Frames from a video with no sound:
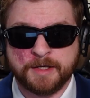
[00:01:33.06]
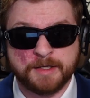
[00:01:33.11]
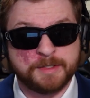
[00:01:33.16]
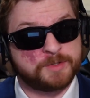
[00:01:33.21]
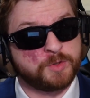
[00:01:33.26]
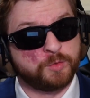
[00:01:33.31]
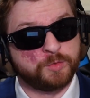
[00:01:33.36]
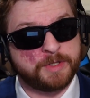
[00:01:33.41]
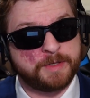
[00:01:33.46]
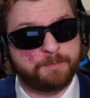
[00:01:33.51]

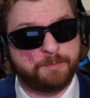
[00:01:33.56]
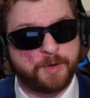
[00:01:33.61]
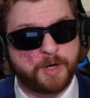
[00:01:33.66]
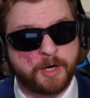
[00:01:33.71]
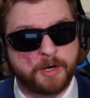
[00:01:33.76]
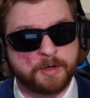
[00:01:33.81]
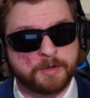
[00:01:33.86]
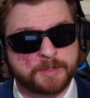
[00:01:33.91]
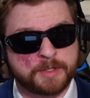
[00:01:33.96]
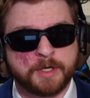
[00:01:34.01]
is only
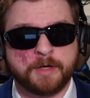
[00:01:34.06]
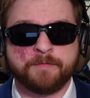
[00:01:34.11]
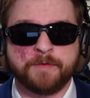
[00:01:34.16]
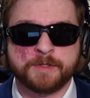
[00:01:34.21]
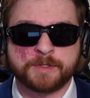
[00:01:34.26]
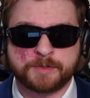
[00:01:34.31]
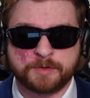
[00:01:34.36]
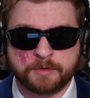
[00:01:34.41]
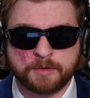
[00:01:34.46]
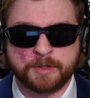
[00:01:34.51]
part of the
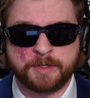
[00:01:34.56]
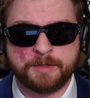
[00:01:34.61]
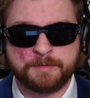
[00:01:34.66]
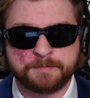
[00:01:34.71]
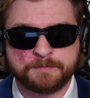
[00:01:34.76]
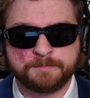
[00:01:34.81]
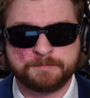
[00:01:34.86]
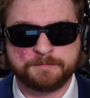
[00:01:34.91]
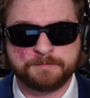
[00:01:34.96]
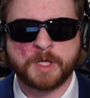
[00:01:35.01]
story.
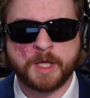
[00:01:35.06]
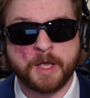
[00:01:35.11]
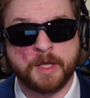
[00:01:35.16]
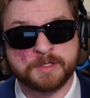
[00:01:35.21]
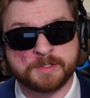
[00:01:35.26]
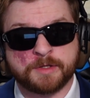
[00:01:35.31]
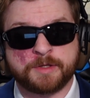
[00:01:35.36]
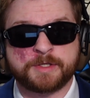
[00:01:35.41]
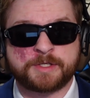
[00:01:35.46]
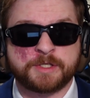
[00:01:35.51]

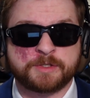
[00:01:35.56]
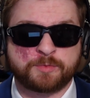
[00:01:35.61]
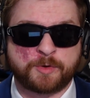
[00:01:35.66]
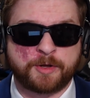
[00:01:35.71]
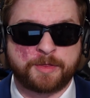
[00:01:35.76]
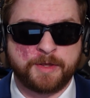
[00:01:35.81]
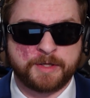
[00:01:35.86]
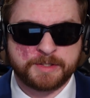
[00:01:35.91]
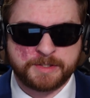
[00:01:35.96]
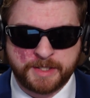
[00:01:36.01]
So this is where
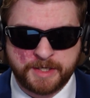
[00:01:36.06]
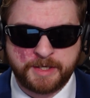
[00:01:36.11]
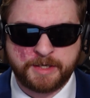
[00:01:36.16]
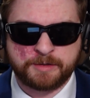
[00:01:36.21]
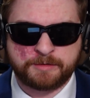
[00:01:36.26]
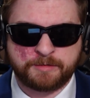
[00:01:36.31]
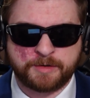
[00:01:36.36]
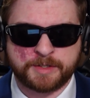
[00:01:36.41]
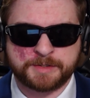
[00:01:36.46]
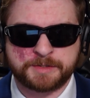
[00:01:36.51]
things get
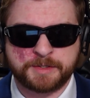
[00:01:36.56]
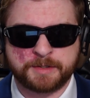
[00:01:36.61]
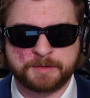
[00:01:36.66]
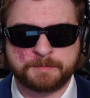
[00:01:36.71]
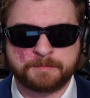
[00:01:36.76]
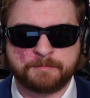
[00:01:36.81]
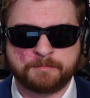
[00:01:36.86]
interesting.